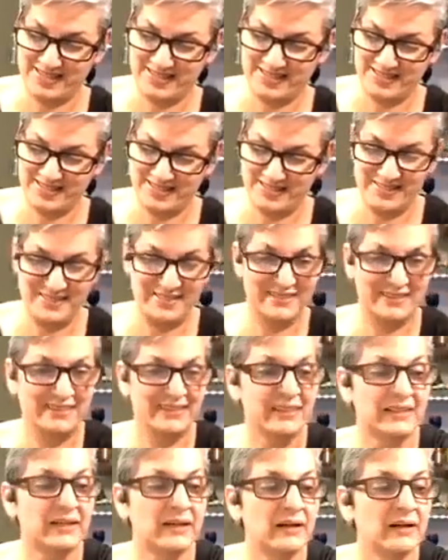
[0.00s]
selling them
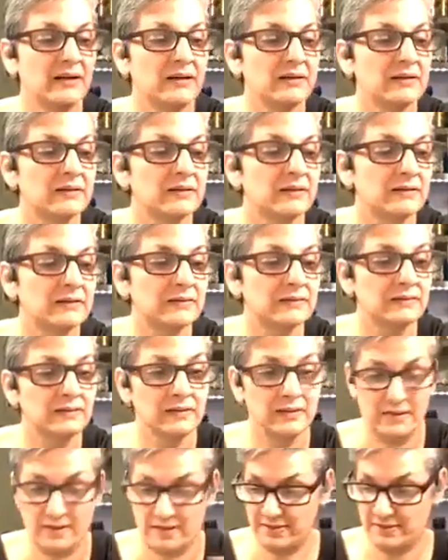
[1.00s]
more,
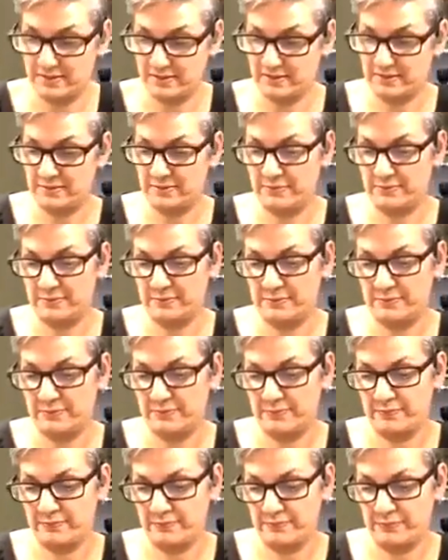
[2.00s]
and
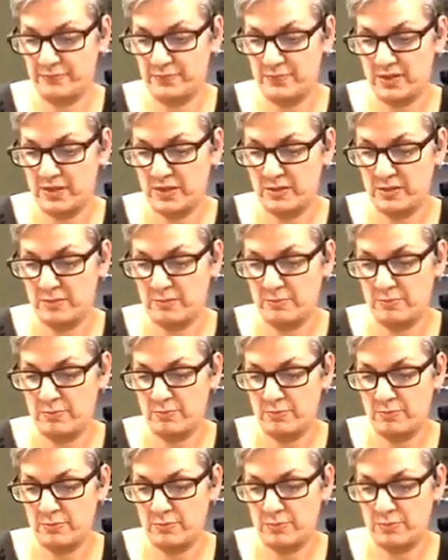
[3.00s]

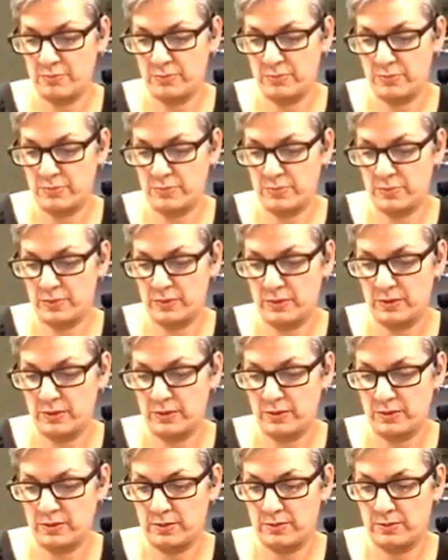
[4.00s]
now it's
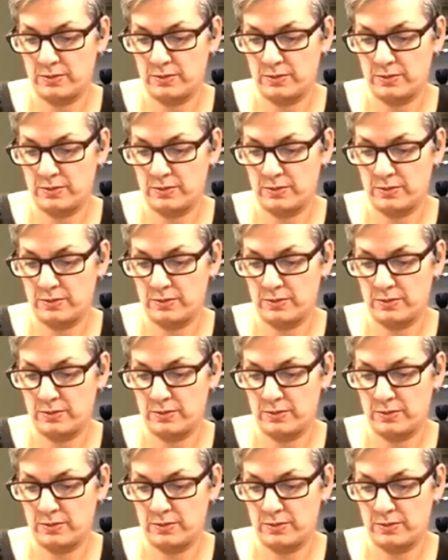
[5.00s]
like